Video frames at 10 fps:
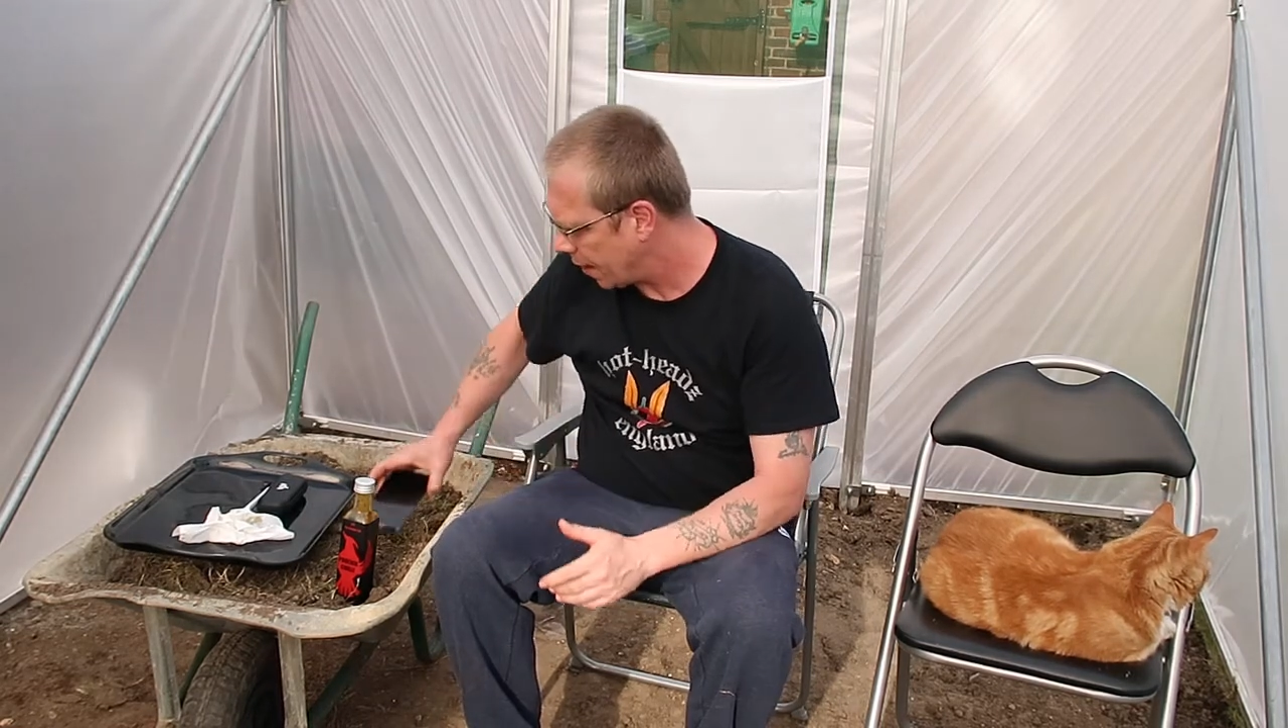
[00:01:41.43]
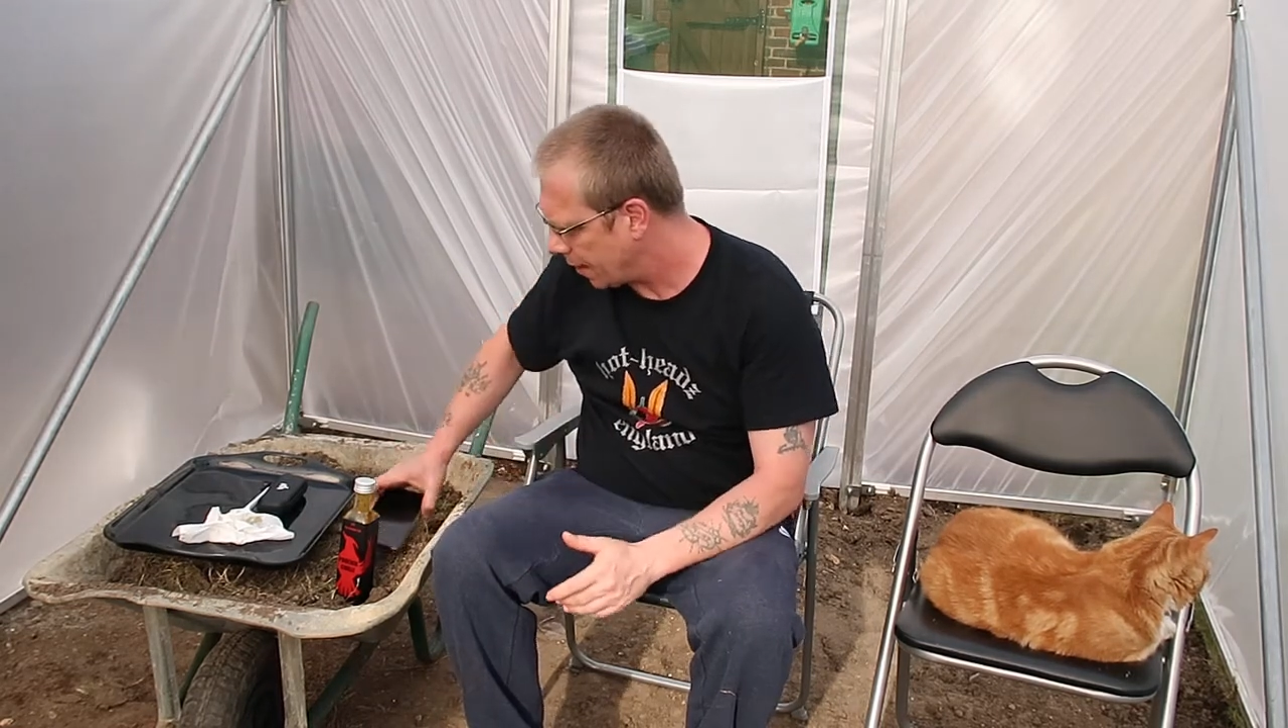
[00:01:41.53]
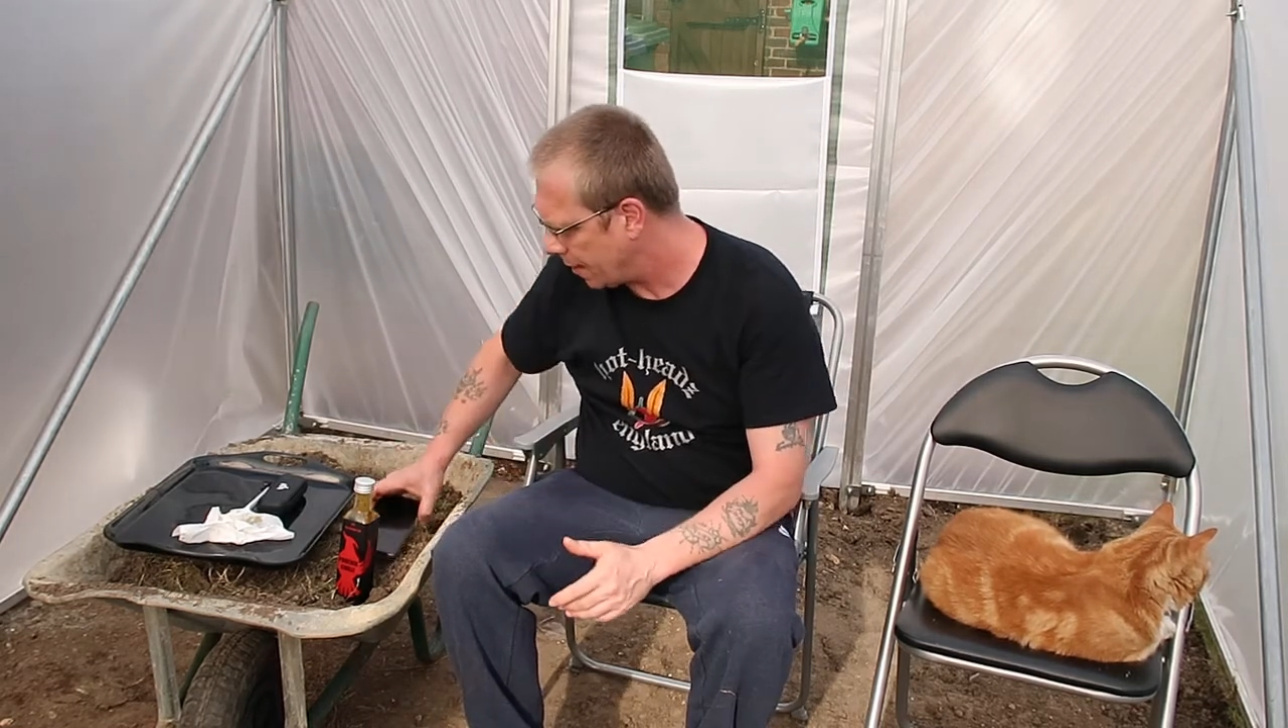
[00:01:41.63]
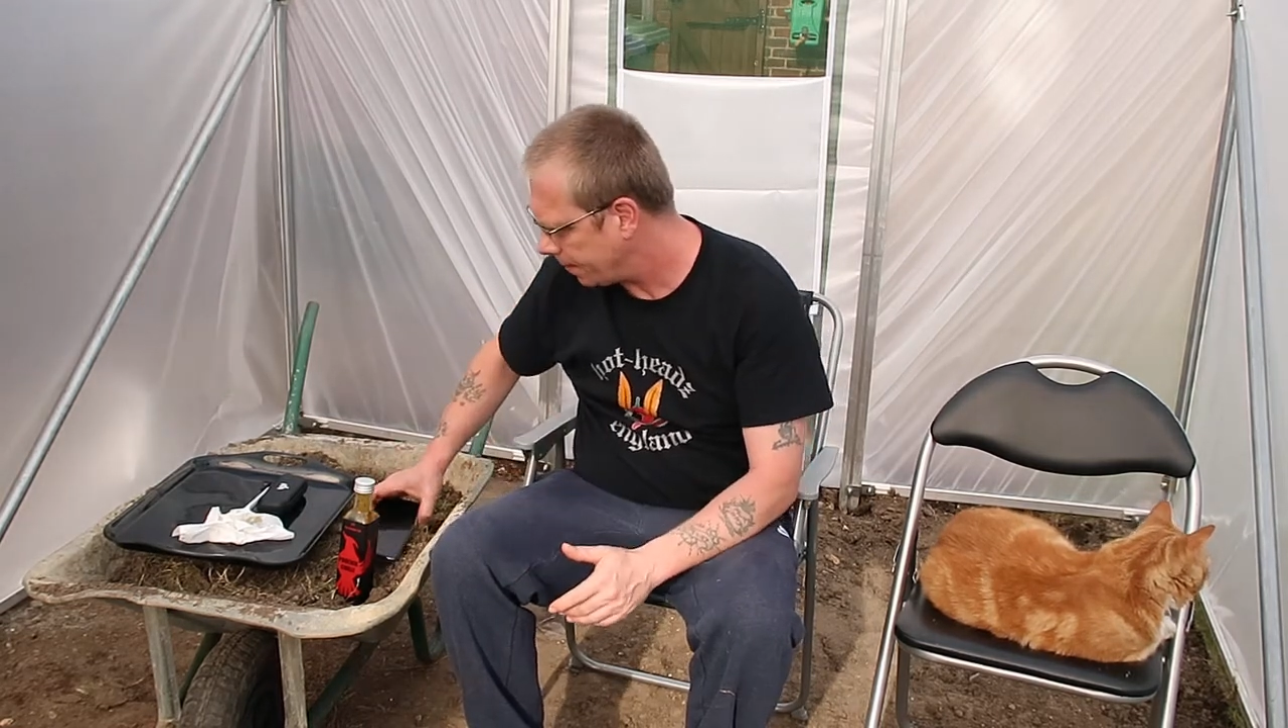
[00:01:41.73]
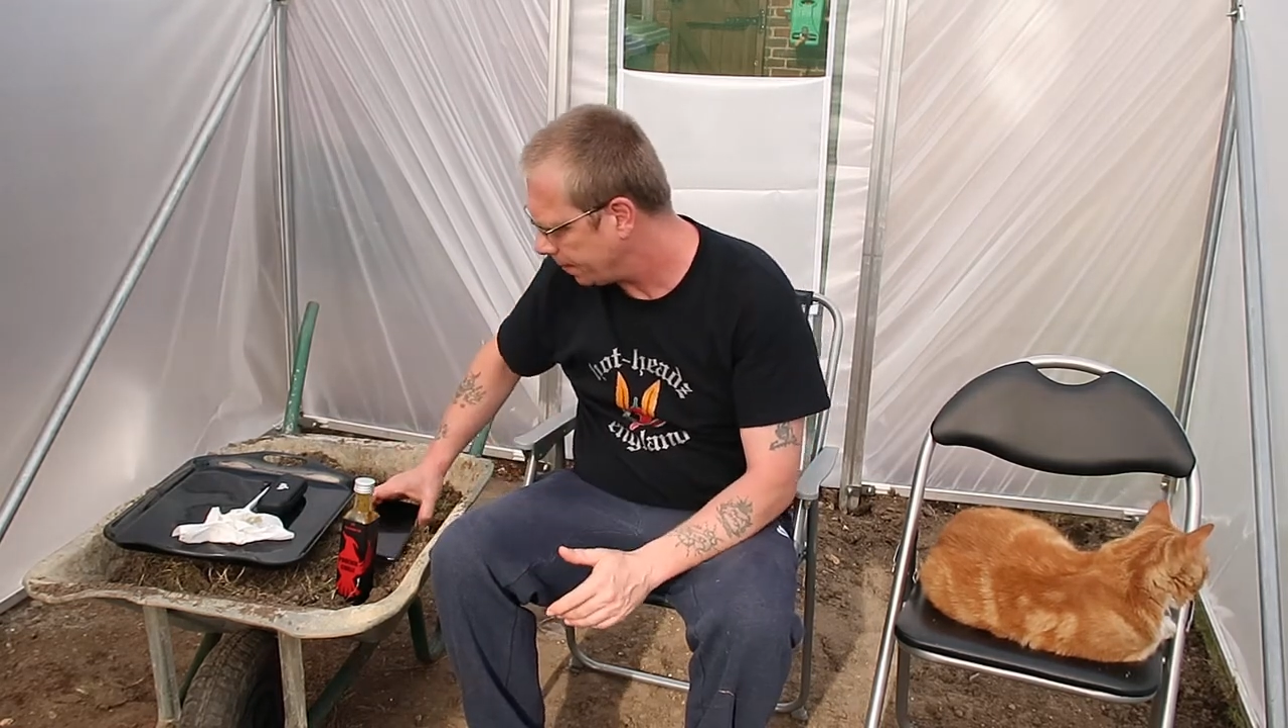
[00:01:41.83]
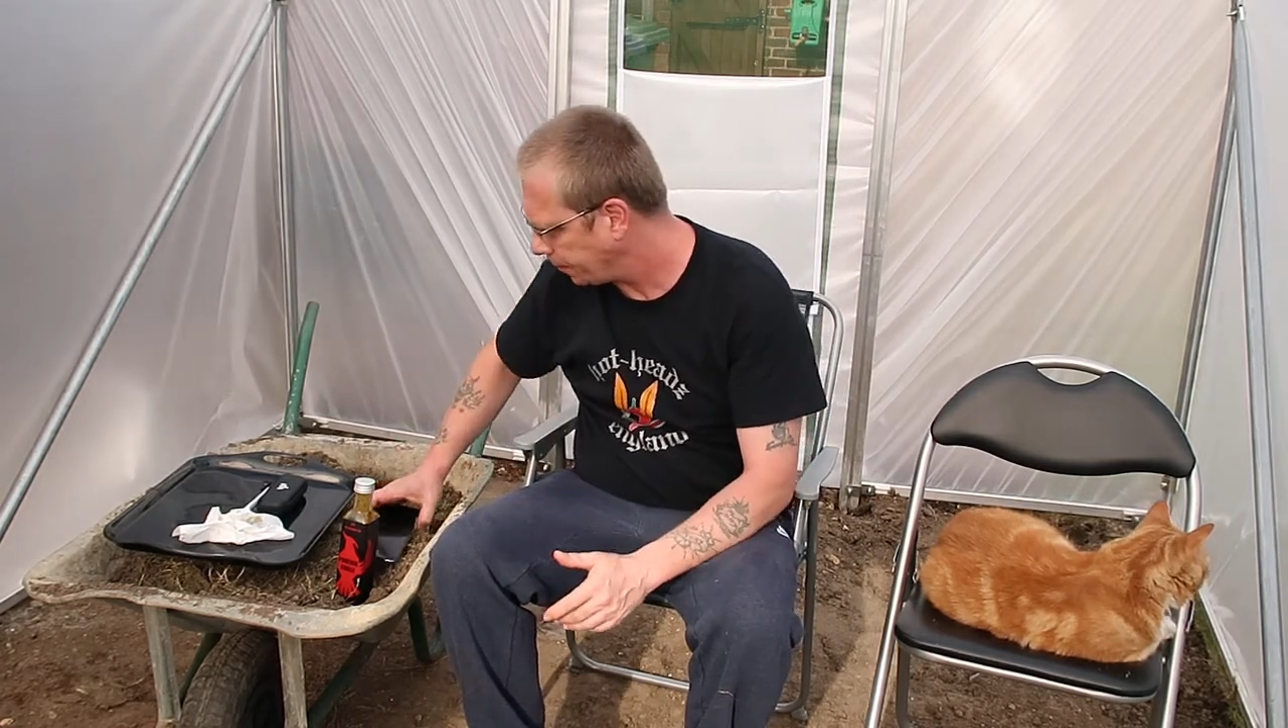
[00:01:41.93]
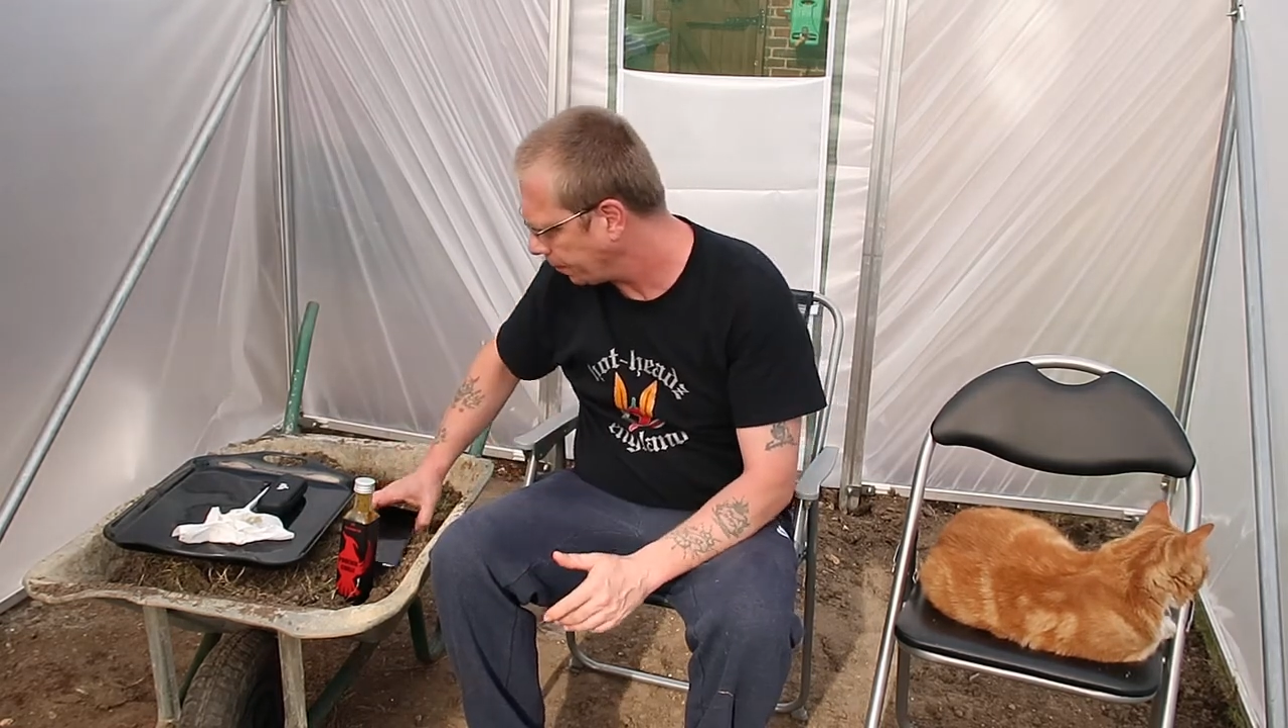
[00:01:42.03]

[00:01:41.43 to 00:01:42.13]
um,